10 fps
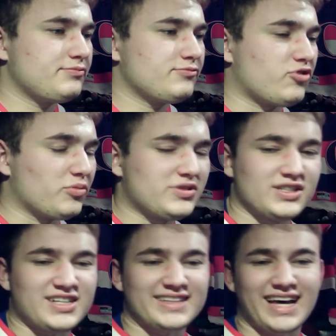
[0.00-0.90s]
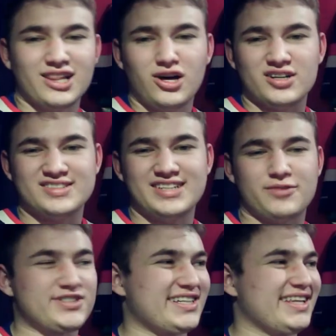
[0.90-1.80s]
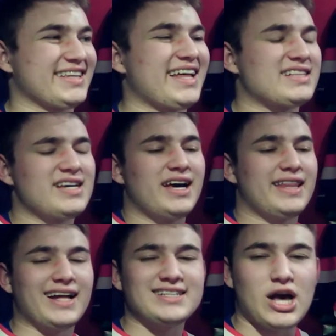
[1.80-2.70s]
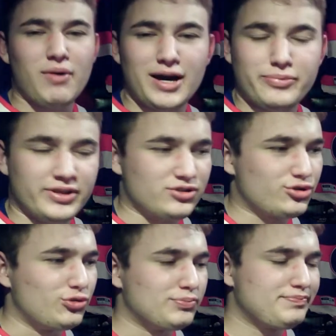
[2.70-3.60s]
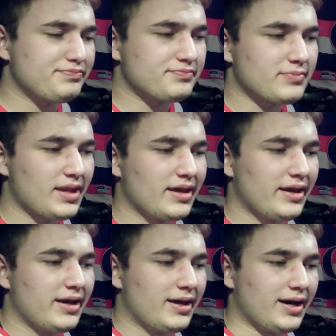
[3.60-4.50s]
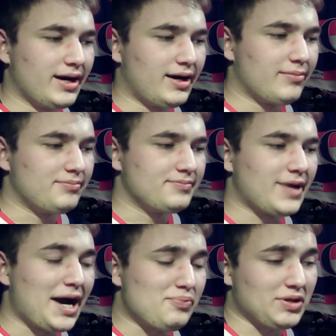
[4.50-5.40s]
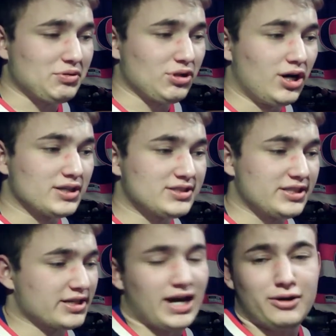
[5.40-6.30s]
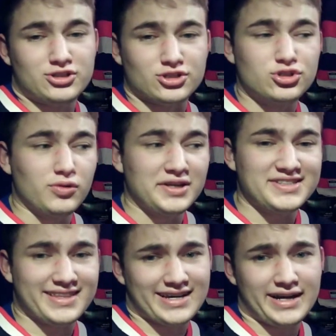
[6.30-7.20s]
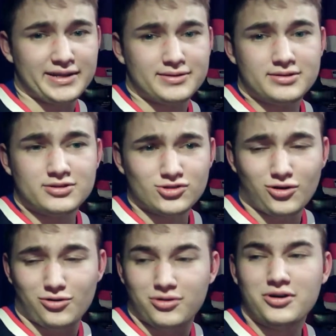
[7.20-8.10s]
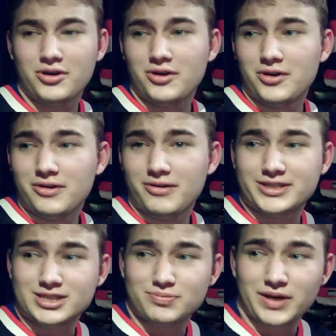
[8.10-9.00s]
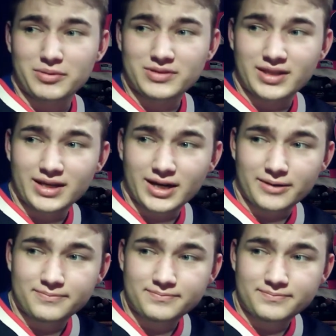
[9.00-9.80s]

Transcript: Formanton's got that long stick, which I like. That's how I played, too. I play with a long stick. I was just too lazy to cut it. So I just played with the... I